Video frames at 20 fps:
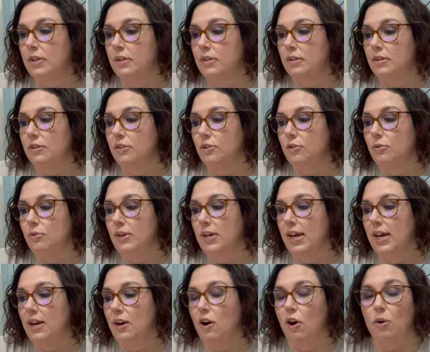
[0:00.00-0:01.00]
You
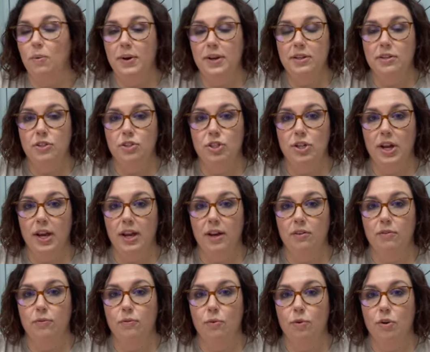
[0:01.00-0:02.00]
can always check
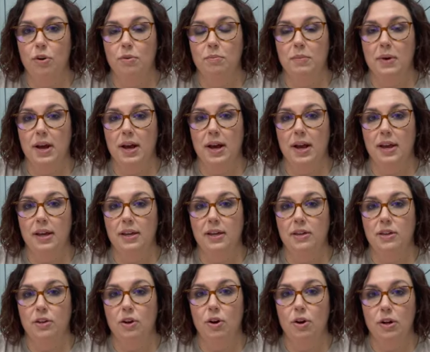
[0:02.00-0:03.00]
for my
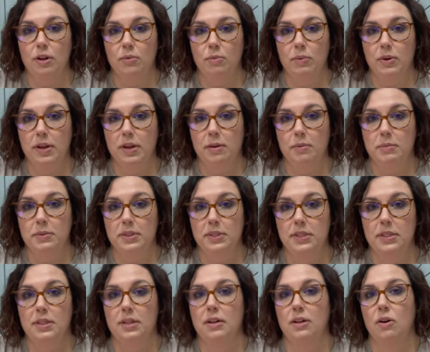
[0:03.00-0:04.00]
current
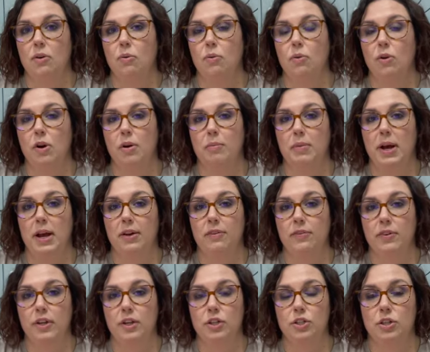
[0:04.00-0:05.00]
WIPs or my
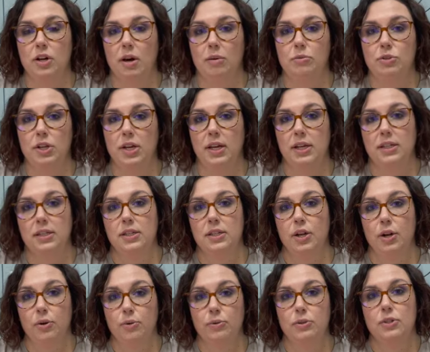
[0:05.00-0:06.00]
finished object
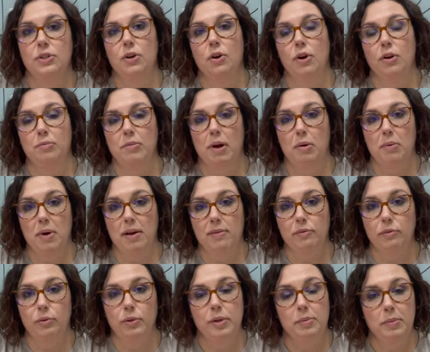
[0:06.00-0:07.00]
notes on my
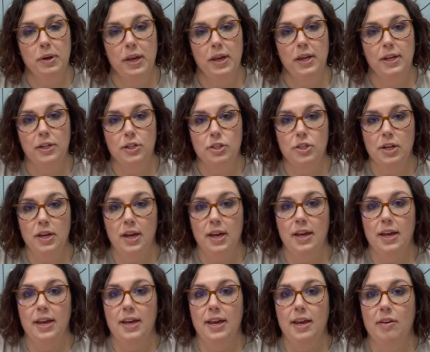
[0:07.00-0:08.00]
Ravelry page.
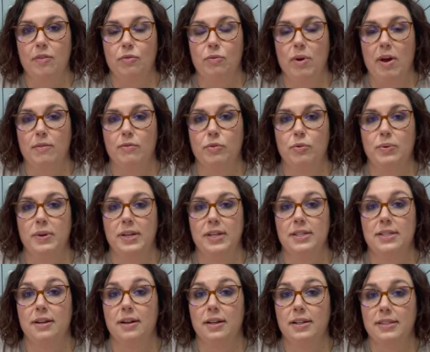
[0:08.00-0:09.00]
If Ravelry is
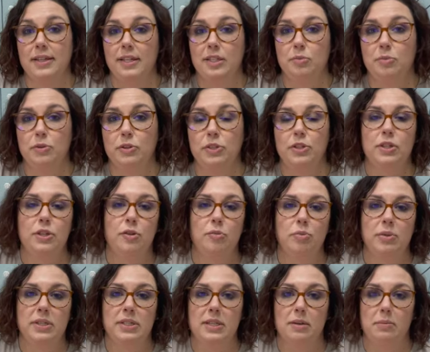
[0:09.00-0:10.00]
not accessible to you,
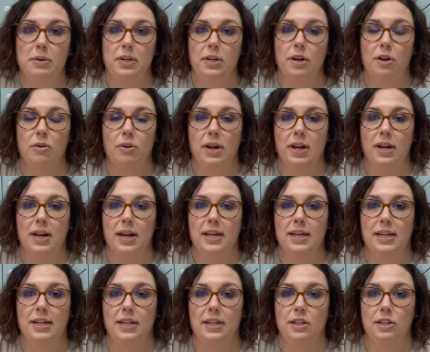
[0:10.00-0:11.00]
please let me know and I
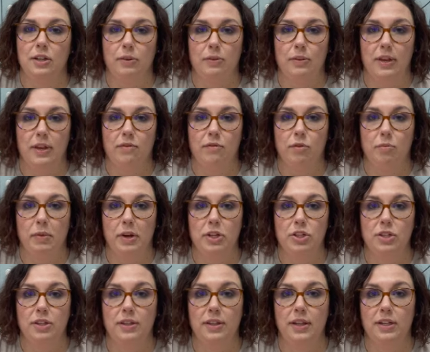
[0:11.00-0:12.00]
can get you the
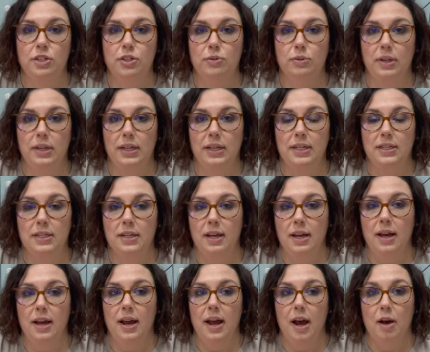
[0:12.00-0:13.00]
information that you need.
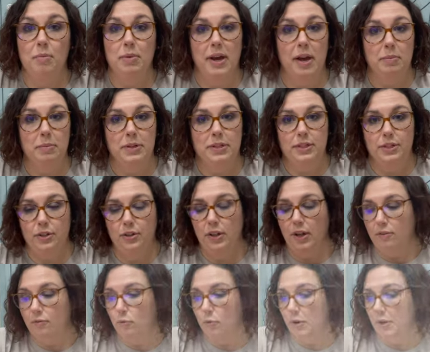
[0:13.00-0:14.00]
I'll be happy to do
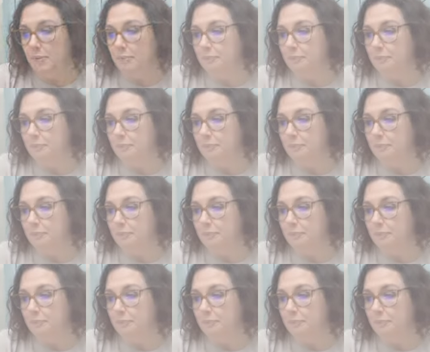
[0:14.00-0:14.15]
that for you.